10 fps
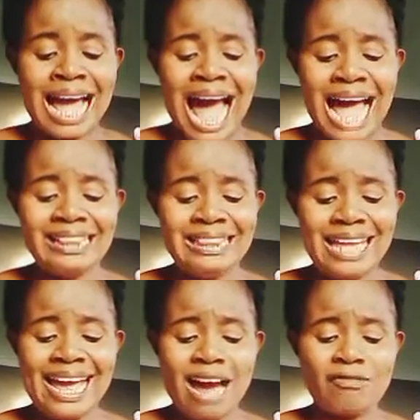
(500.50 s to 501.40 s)
And
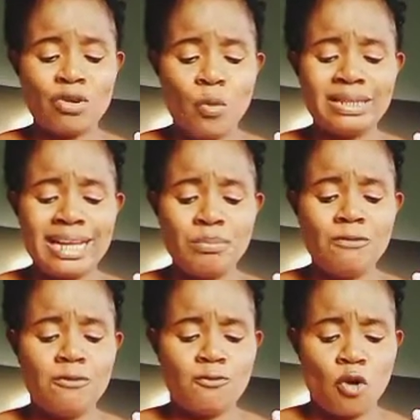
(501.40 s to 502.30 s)
they have rewarded me
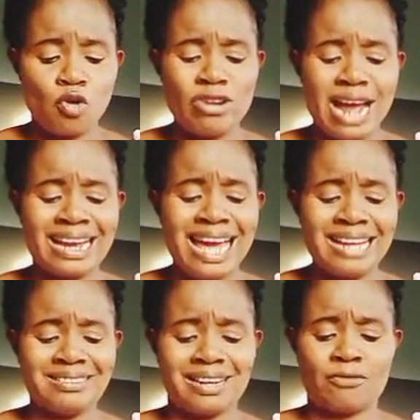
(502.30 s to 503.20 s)
evil for good and
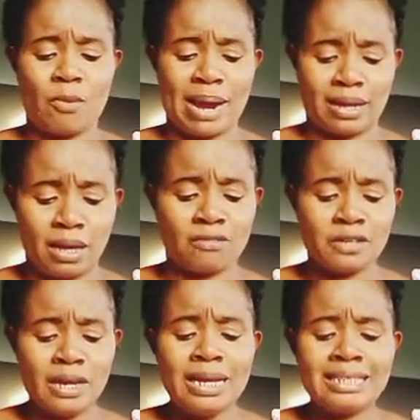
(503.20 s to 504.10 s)
hatred for my
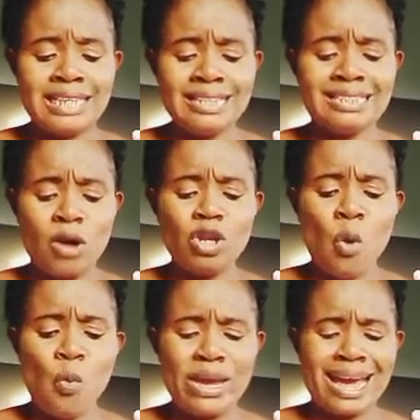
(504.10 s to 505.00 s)
love. Set down a
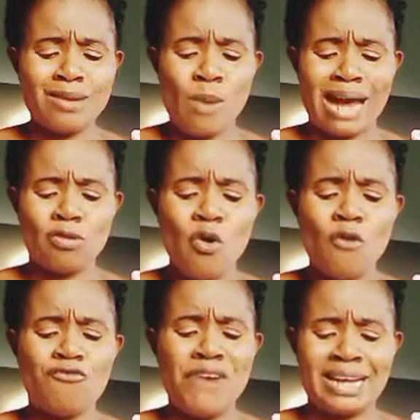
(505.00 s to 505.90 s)
wicked man
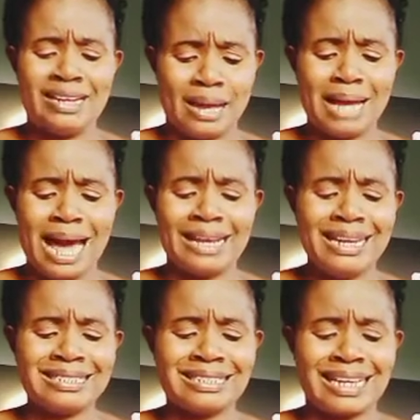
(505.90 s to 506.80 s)
over them, and
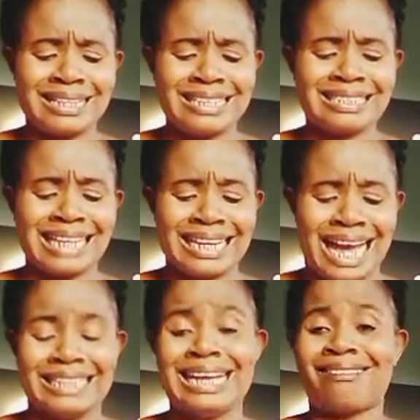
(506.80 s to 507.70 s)
let Satan stand
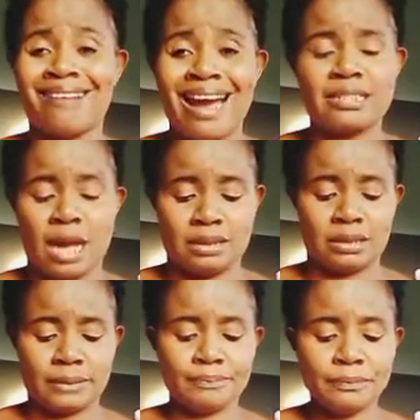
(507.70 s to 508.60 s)
at their right
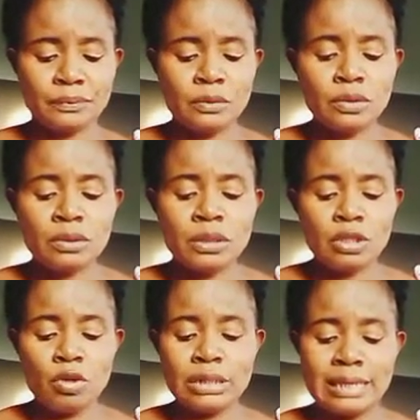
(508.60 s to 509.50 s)
hand.
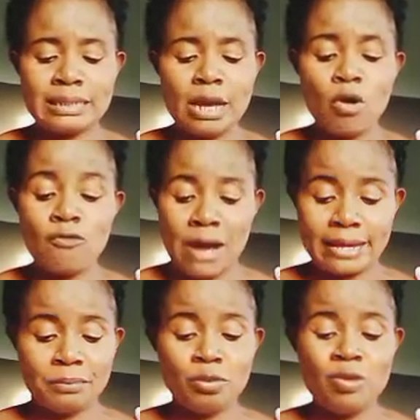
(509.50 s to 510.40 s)
You know, they say over
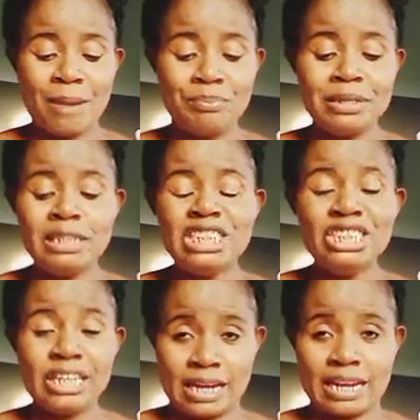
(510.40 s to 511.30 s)
him, you can be
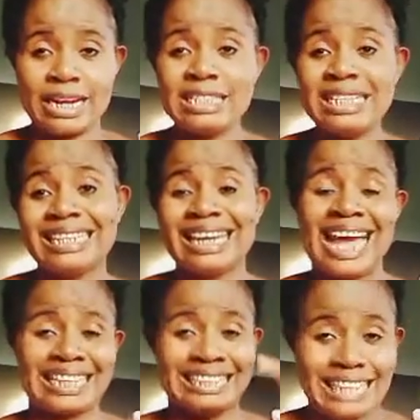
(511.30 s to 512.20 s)
generalizing it
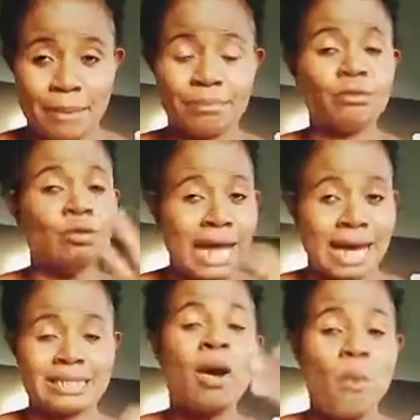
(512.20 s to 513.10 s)
like them.
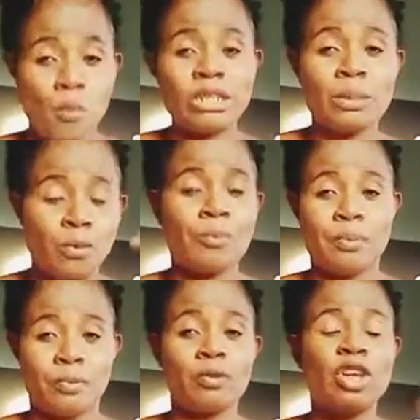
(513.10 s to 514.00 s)
That's multiple
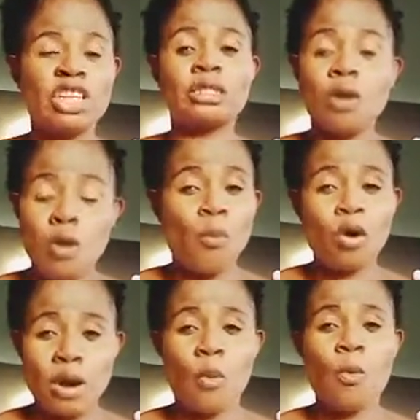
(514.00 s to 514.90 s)
people, in case
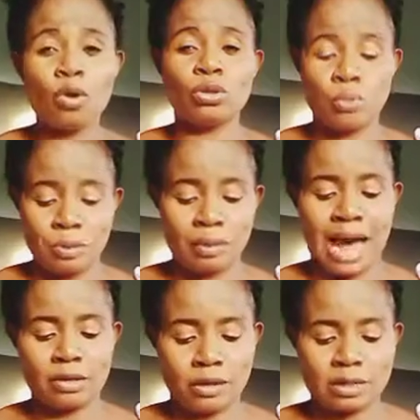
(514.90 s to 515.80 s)
more than one or two people
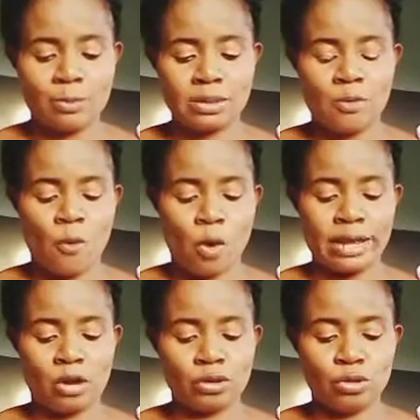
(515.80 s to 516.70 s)
are responsible for what
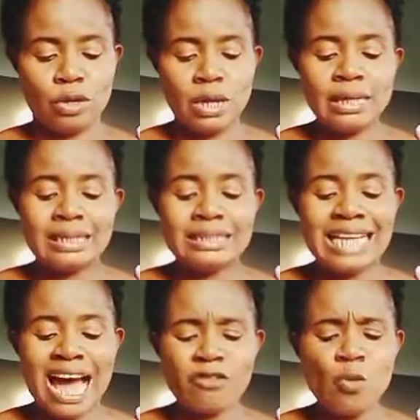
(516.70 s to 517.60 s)
you are going through.
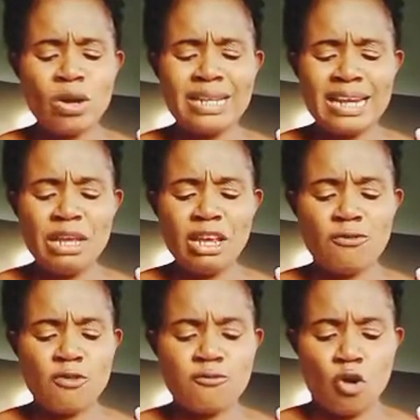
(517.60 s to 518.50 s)
They have rewarded me
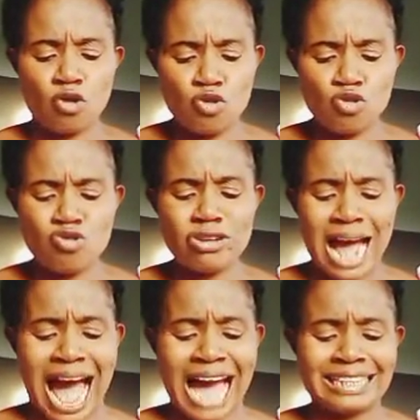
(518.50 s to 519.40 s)
evil for good
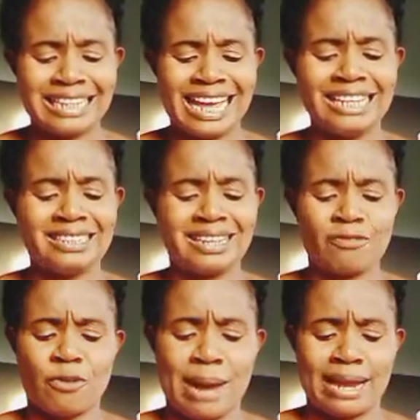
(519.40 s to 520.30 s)
and the
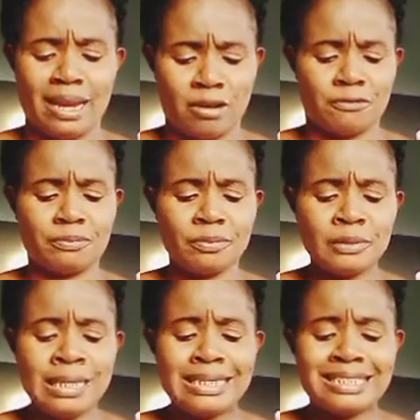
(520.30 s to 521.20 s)
hatred for my love.
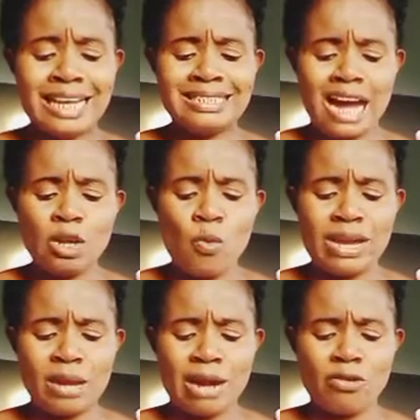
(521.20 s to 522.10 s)
Set down the
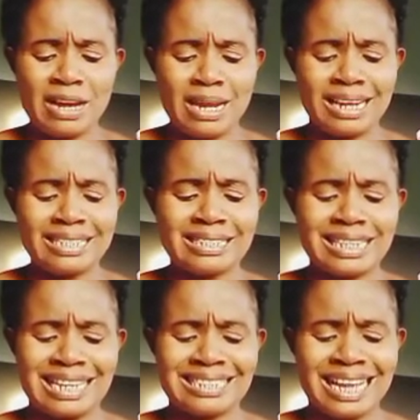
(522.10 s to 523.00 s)
wicked man over there and let
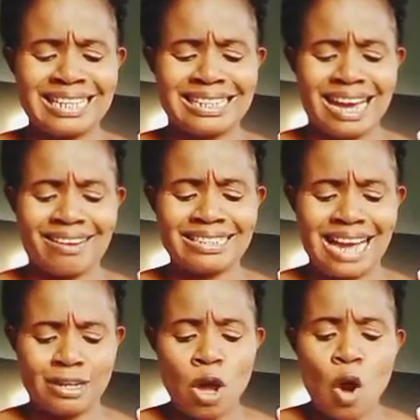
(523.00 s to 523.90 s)
Satan stand at their right
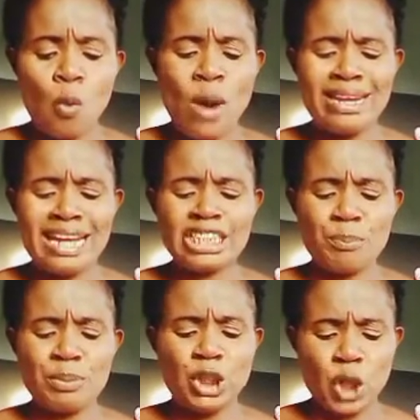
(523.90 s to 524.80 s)
hand. When they
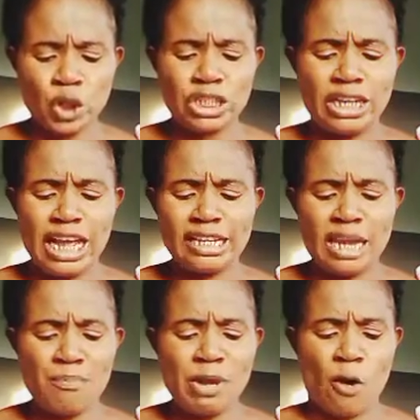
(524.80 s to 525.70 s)
shall be judged, let
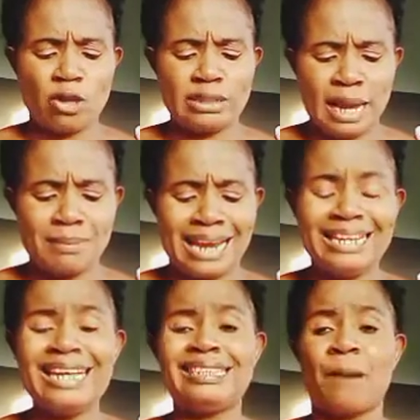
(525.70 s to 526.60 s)
them be condemned
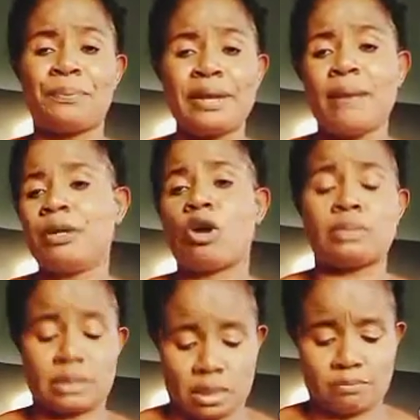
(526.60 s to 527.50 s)
and let their prayer become
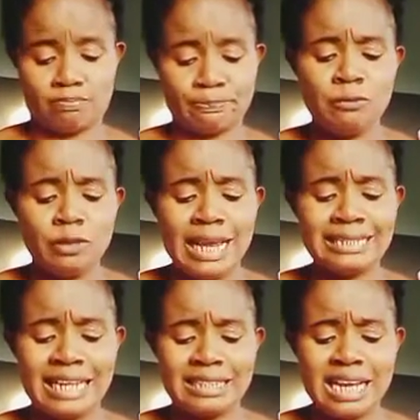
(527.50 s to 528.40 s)
sin.
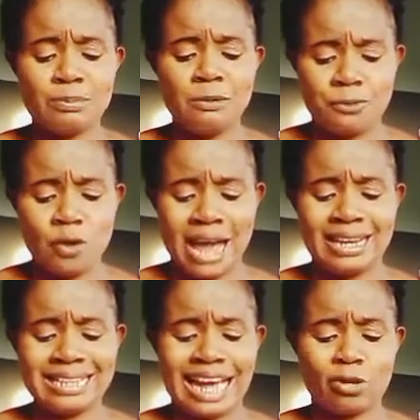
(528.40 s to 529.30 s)
Let their days be few
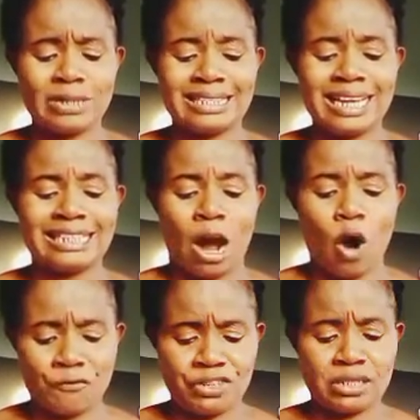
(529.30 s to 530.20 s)
and let another take their
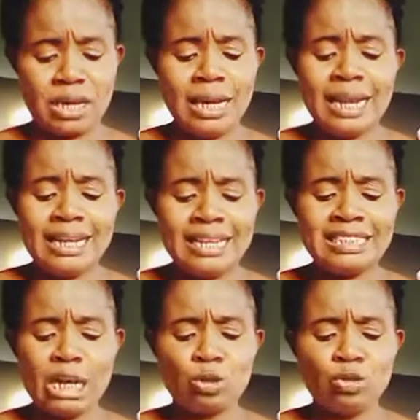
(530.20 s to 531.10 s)
office. Let
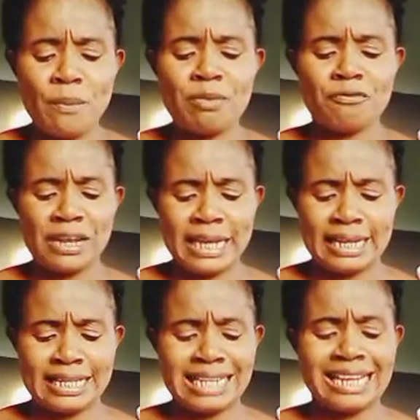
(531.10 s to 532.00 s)
their children be
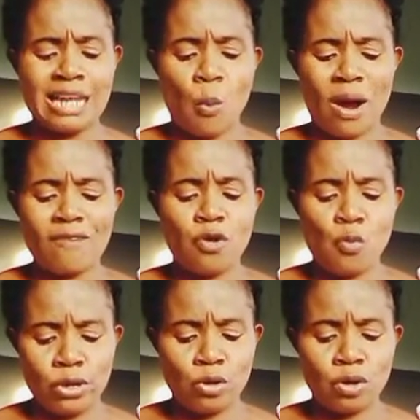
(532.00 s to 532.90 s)
fatherless and their wife a
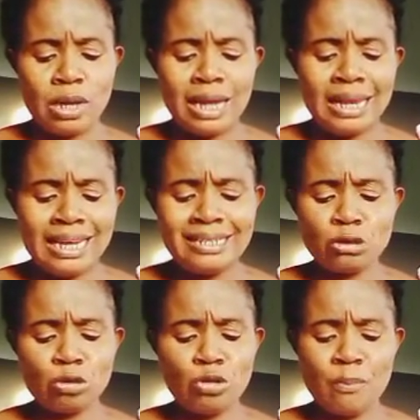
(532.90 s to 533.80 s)
widow. Let
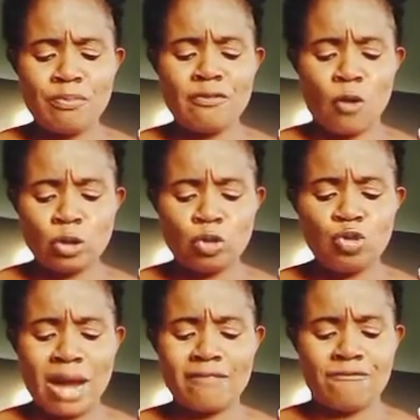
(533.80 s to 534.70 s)
their children be
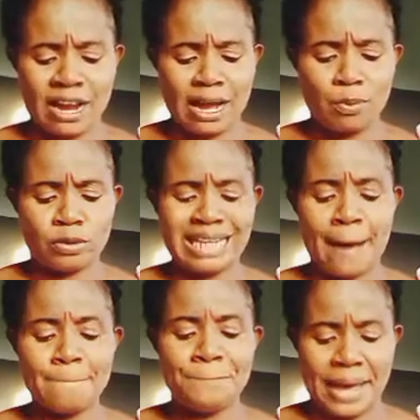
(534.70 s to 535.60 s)
continually vagabonds
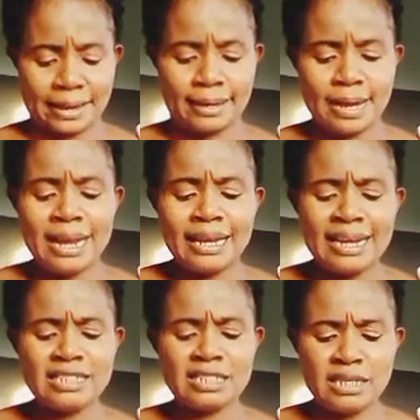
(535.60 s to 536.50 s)
and beg.
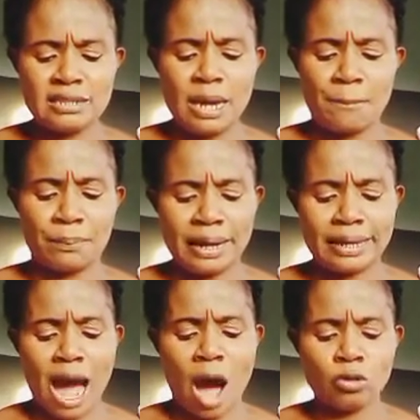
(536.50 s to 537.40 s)
Let them seek their
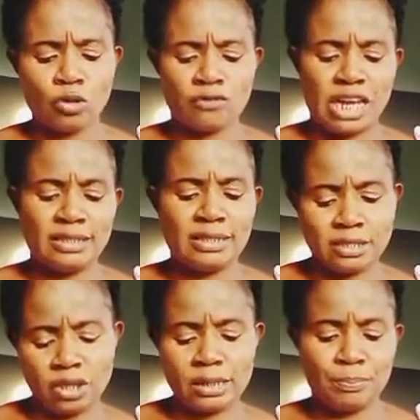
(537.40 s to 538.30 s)
bread out of their
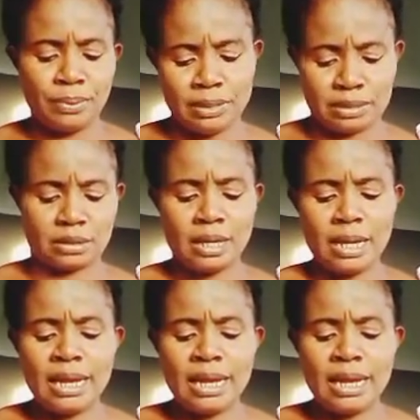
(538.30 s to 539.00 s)
desolate places.